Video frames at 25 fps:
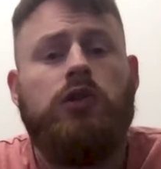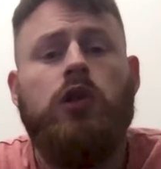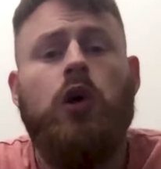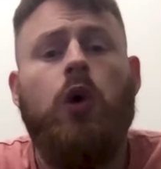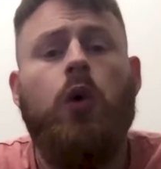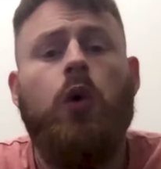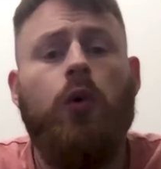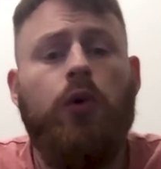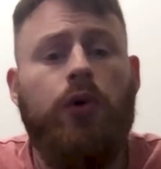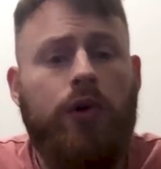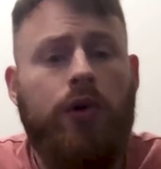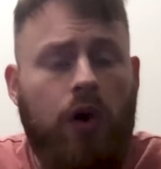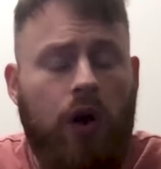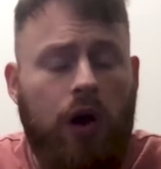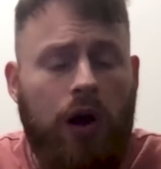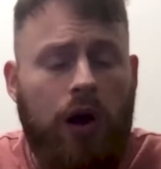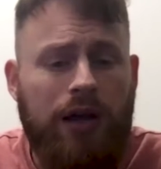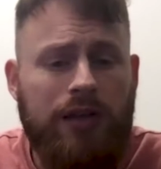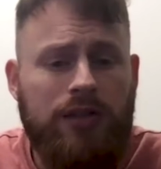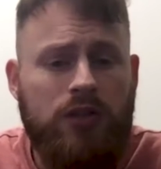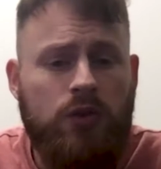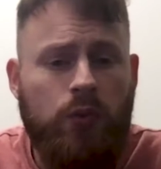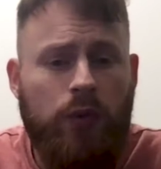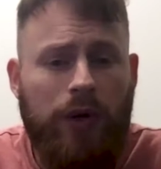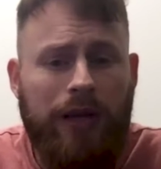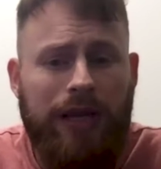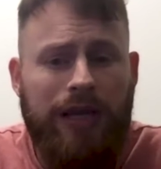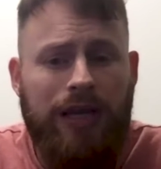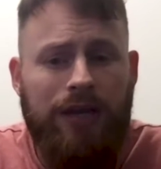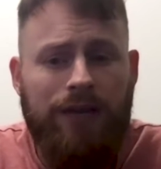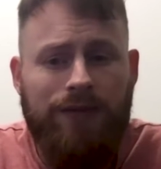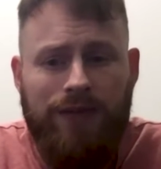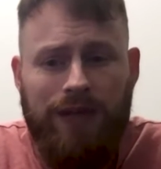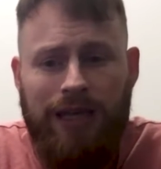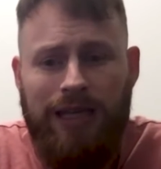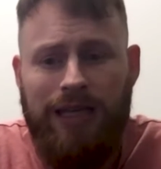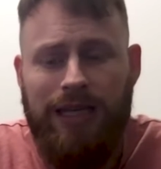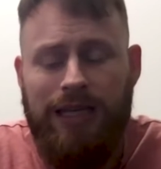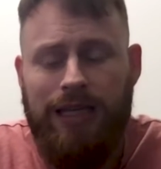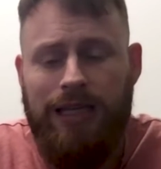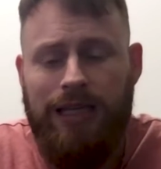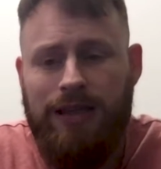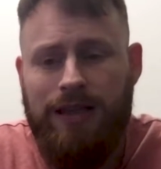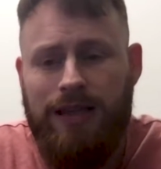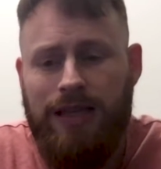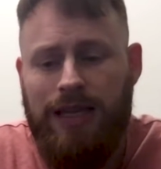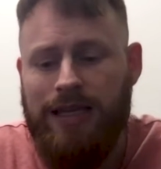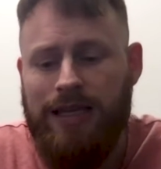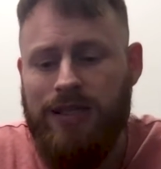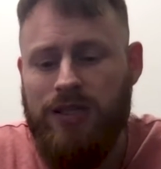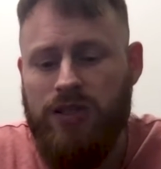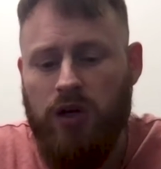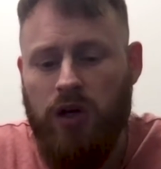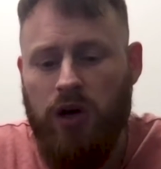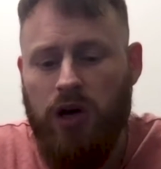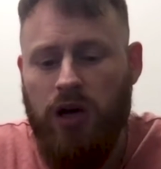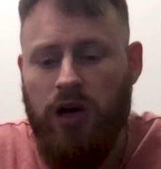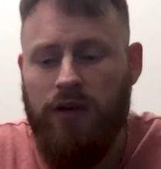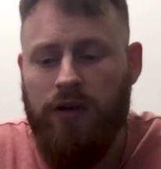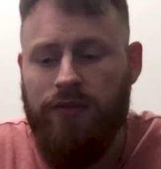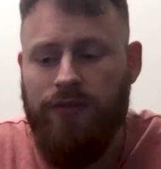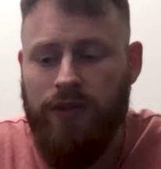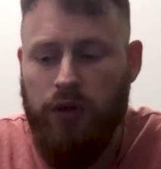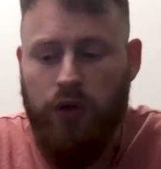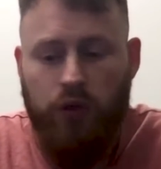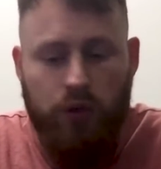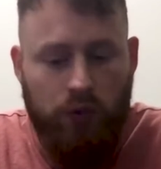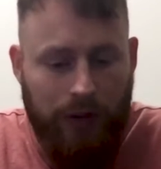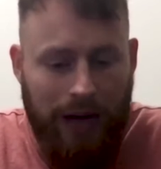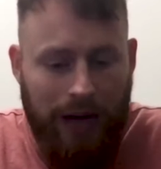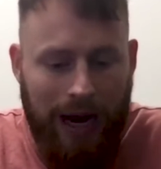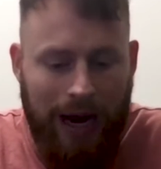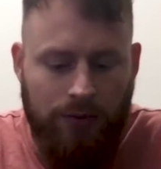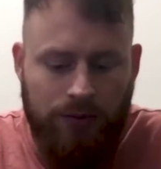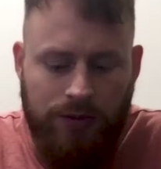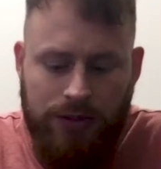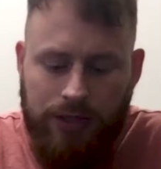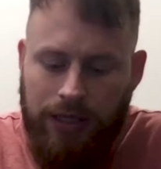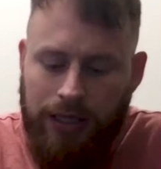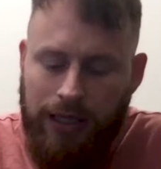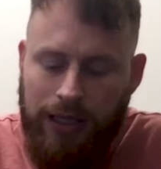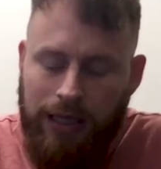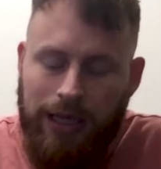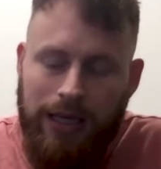lower cost way of getting things off the ground.